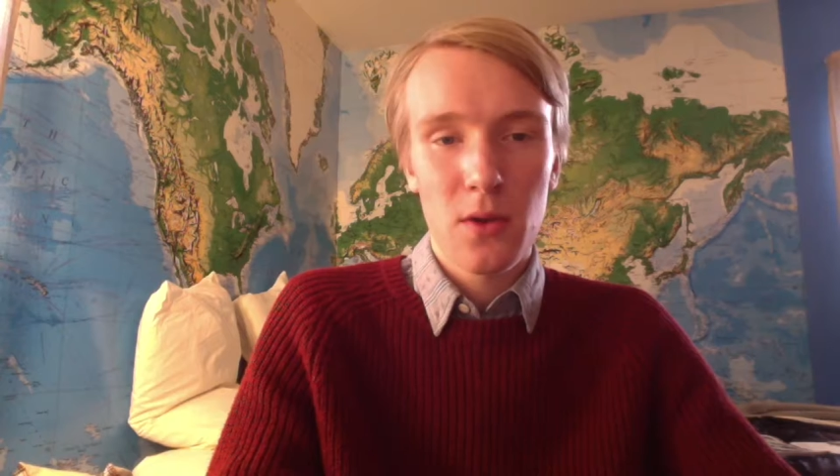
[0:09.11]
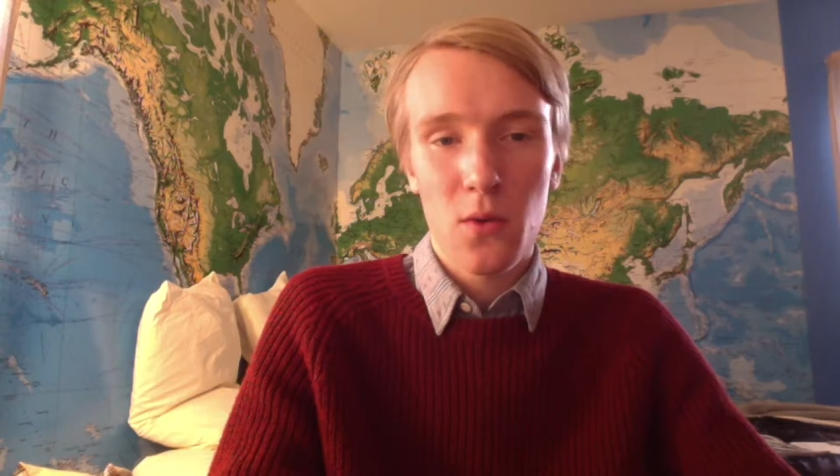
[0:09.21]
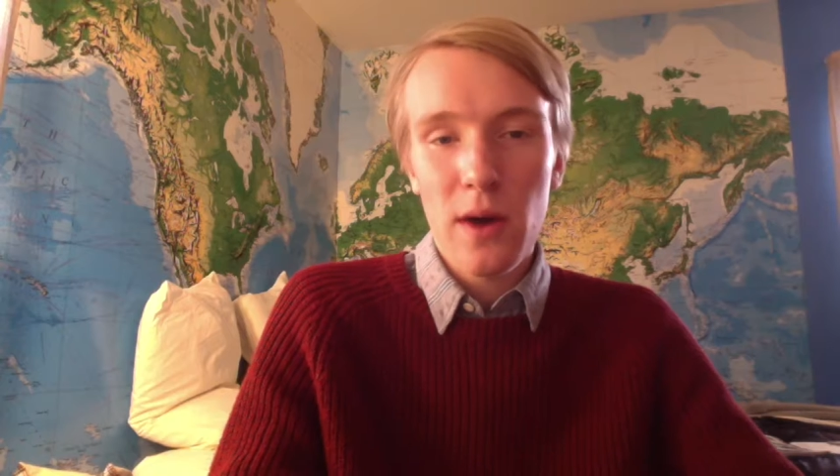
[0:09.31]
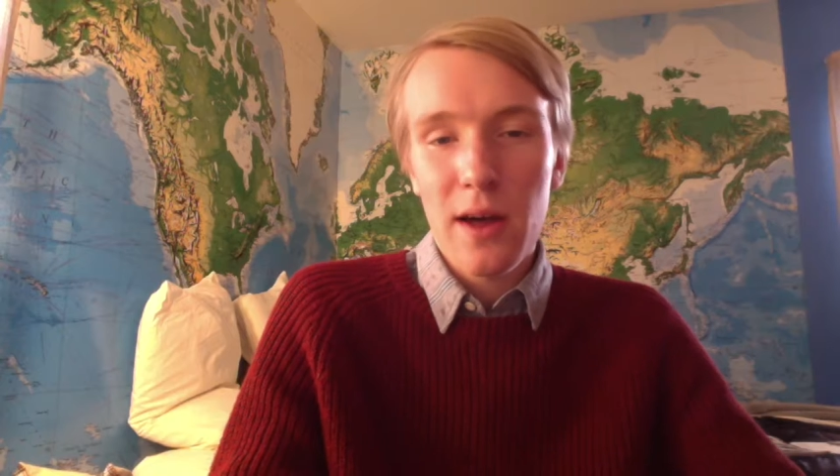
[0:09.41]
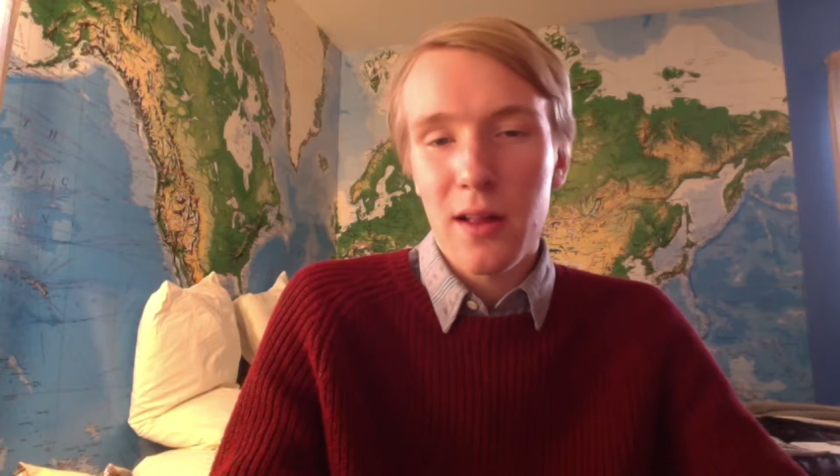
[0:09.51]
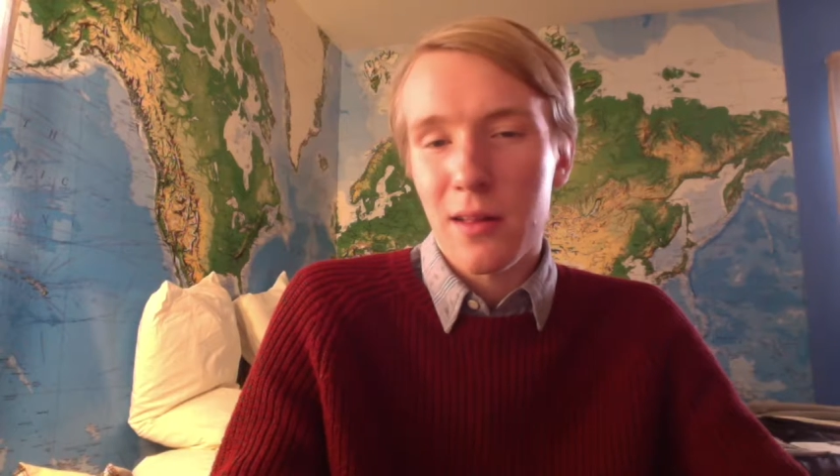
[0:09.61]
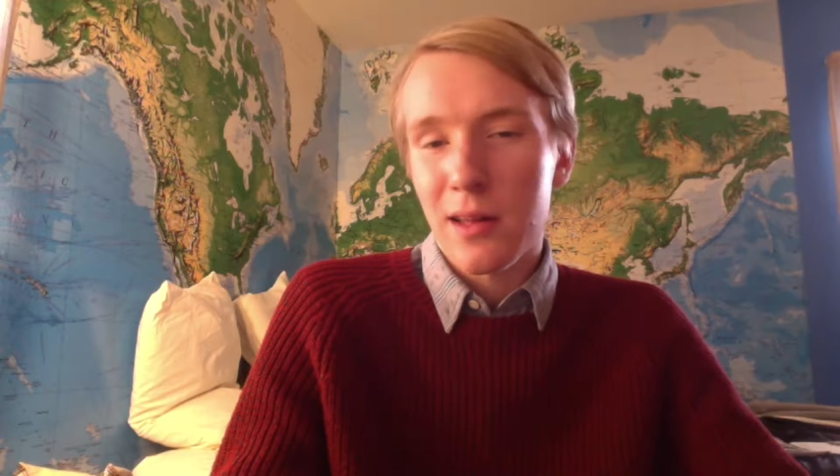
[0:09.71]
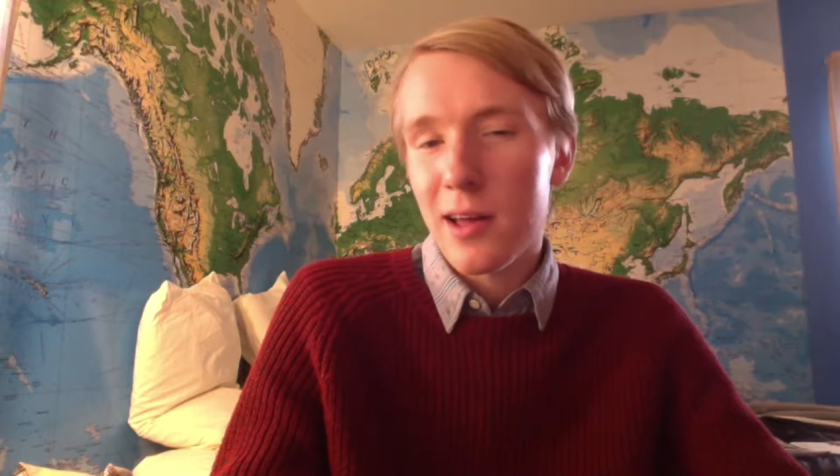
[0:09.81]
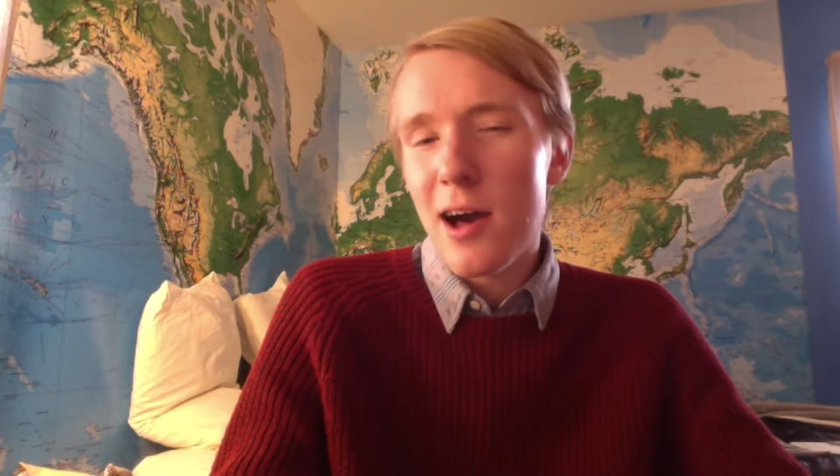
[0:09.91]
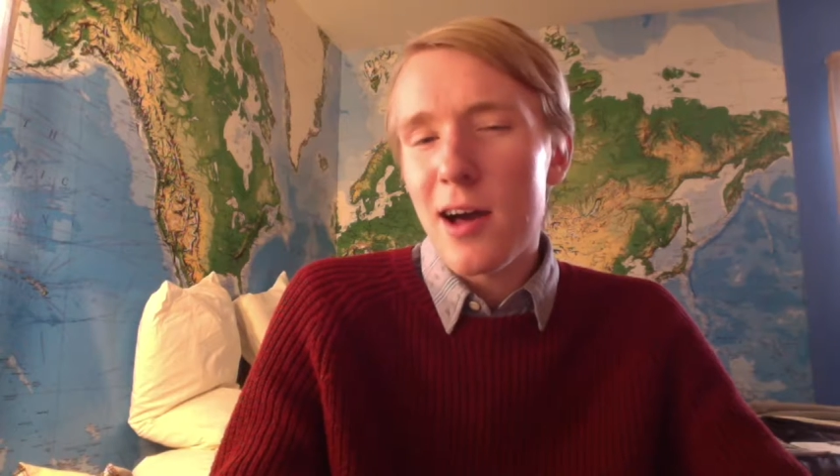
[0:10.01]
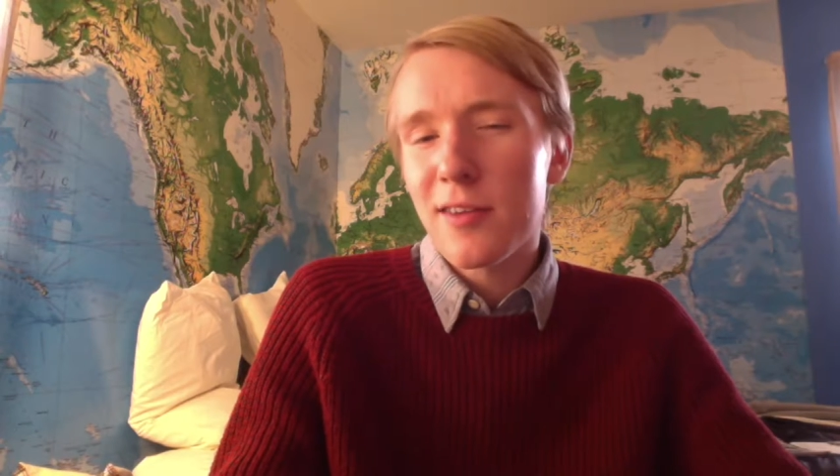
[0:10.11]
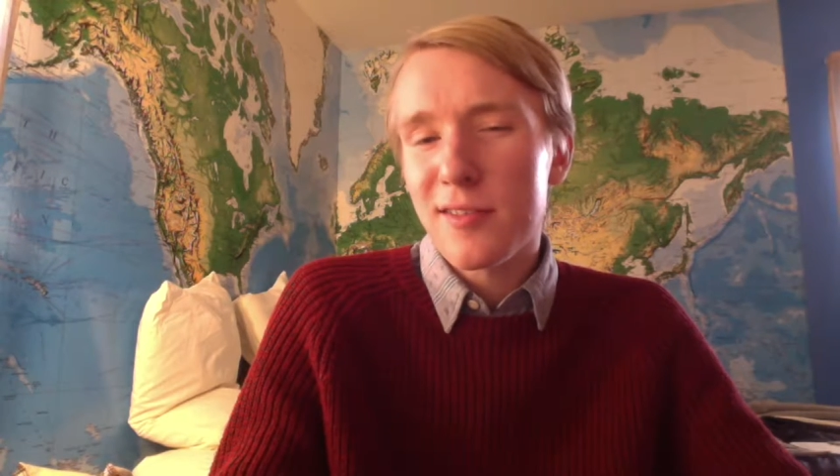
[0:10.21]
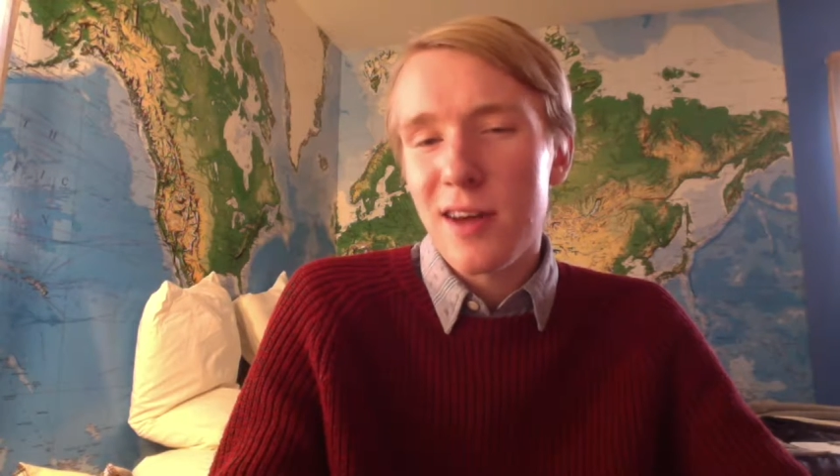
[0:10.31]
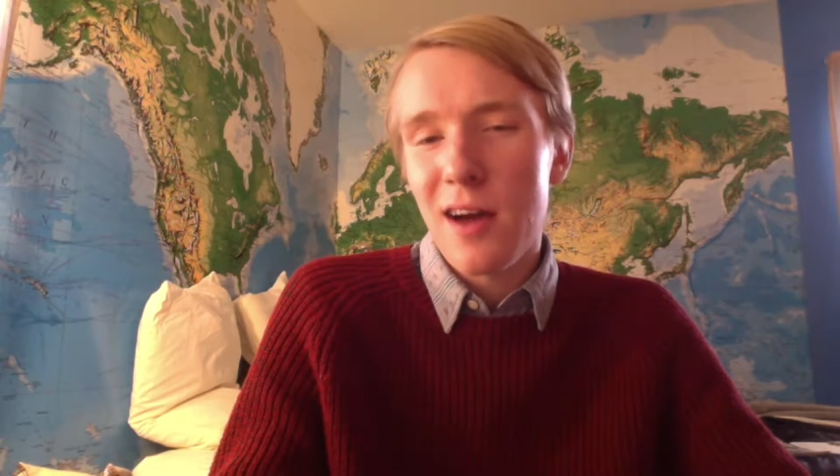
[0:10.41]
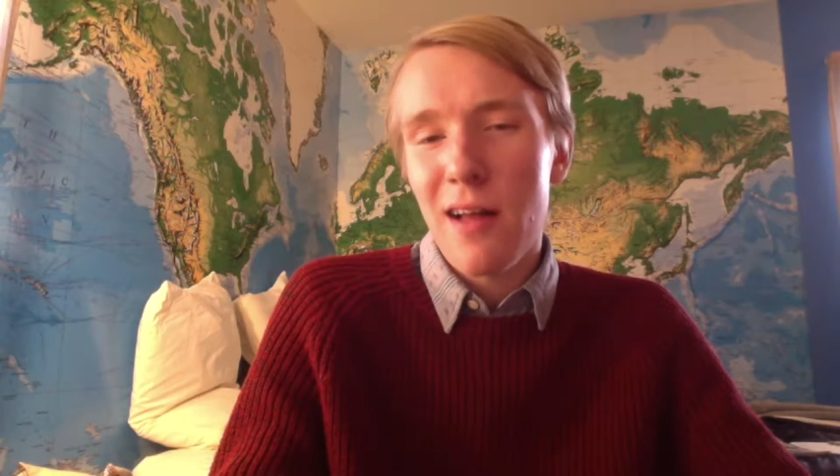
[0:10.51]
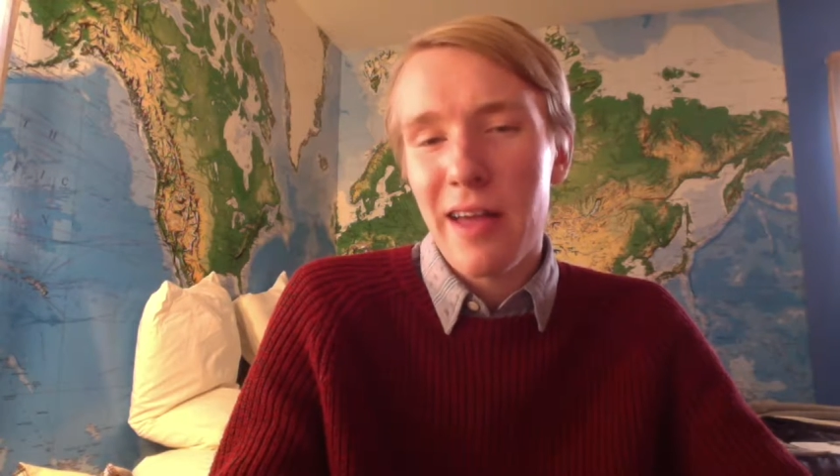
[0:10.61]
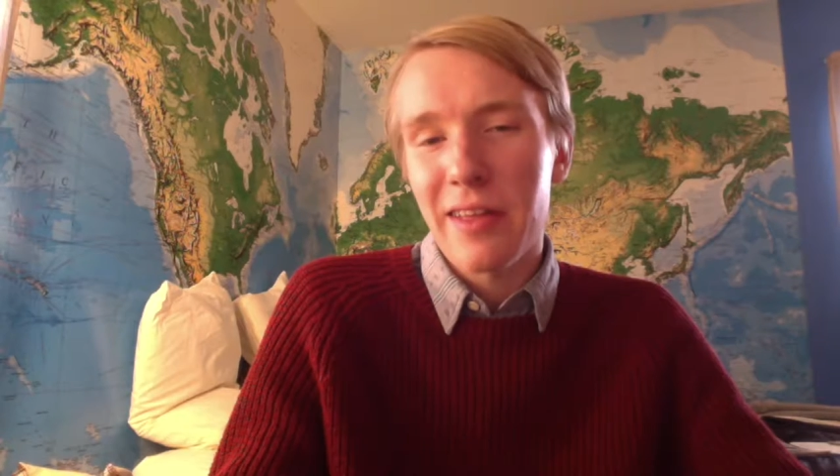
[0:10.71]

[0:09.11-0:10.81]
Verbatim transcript: Well, Kong Skull